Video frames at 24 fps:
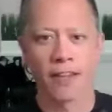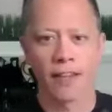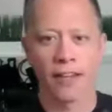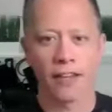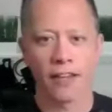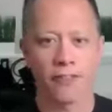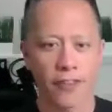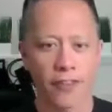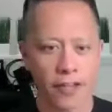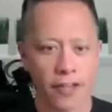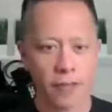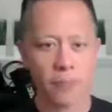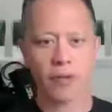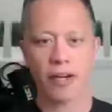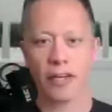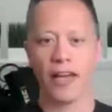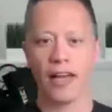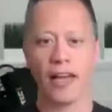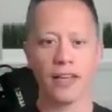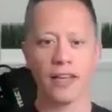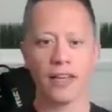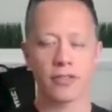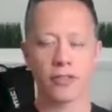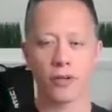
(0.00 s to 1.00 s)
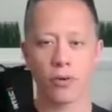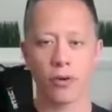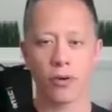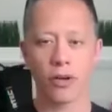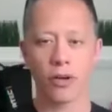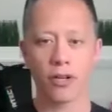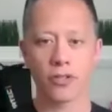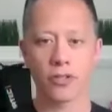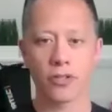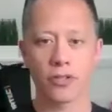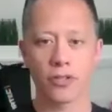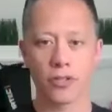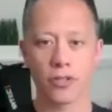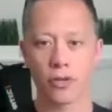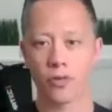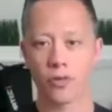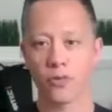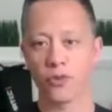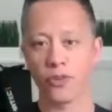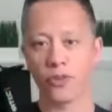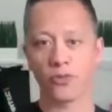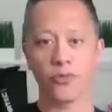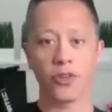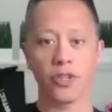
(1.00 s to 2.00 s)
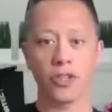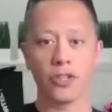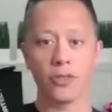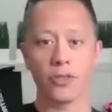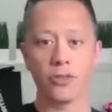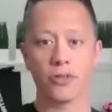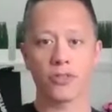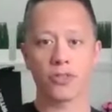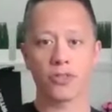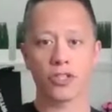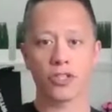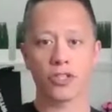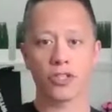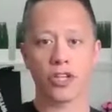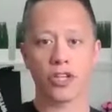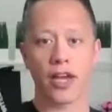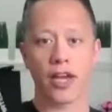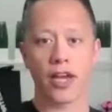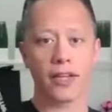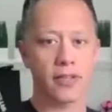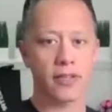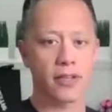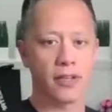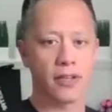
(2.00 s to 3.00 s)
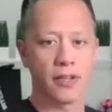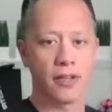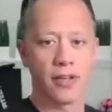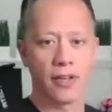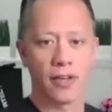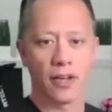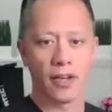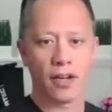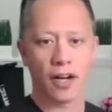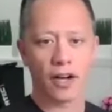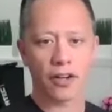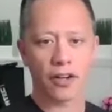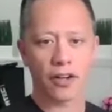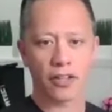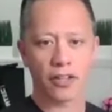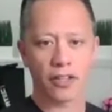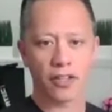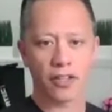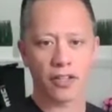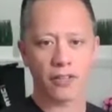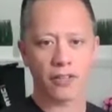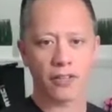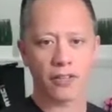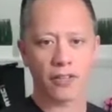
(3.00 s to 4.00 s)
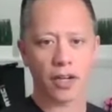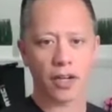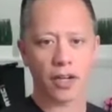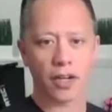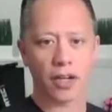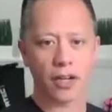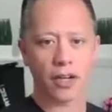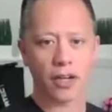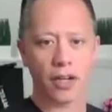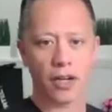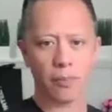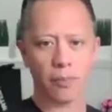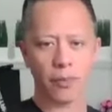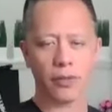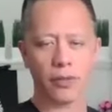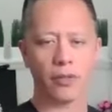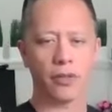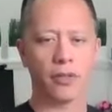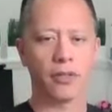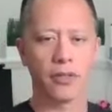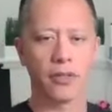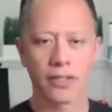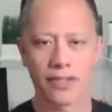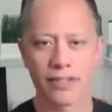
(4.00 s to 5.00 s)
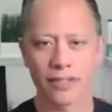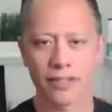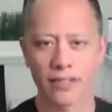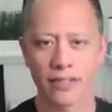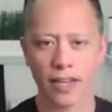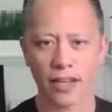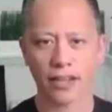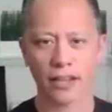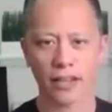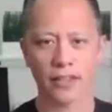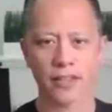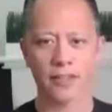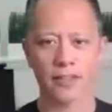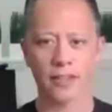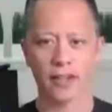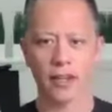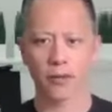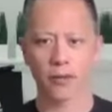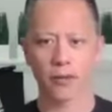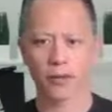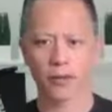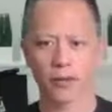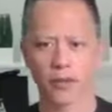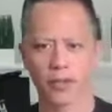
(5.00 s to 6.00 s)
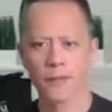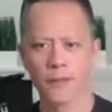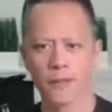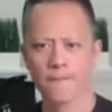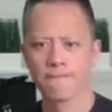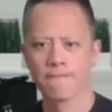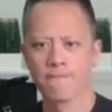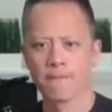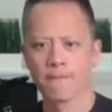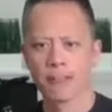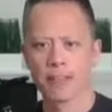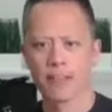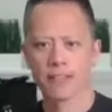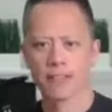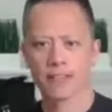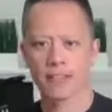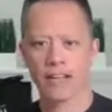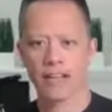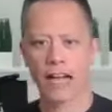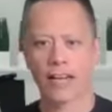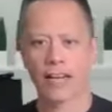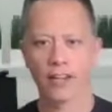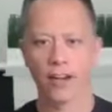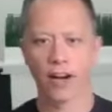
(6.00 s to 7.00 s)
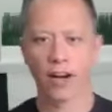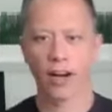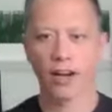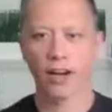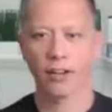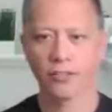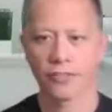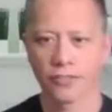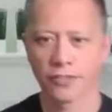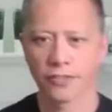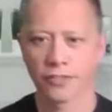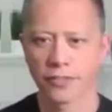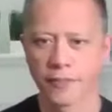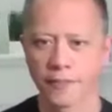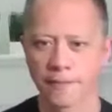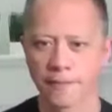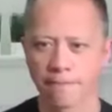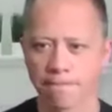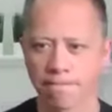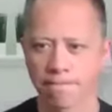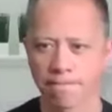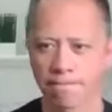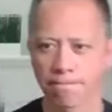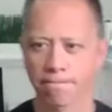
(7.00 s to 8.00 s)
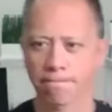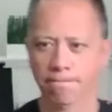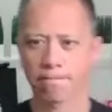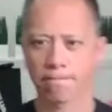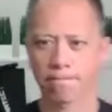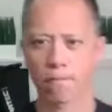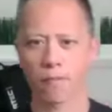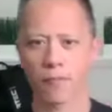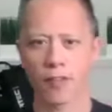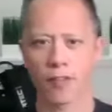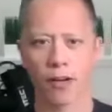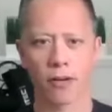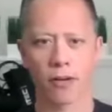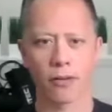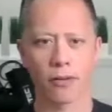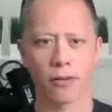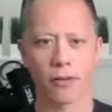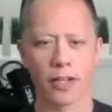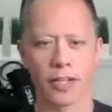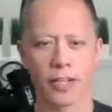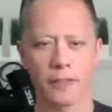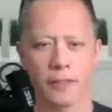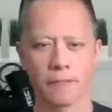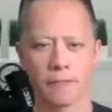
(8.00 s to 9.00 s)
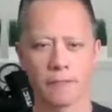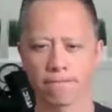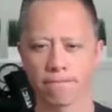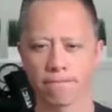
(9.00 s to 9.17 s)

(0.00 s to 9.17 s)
If anybody has any questions, feel free to use the chat. I'm going to give it a couple seconds and I'm going to sign off. All righty.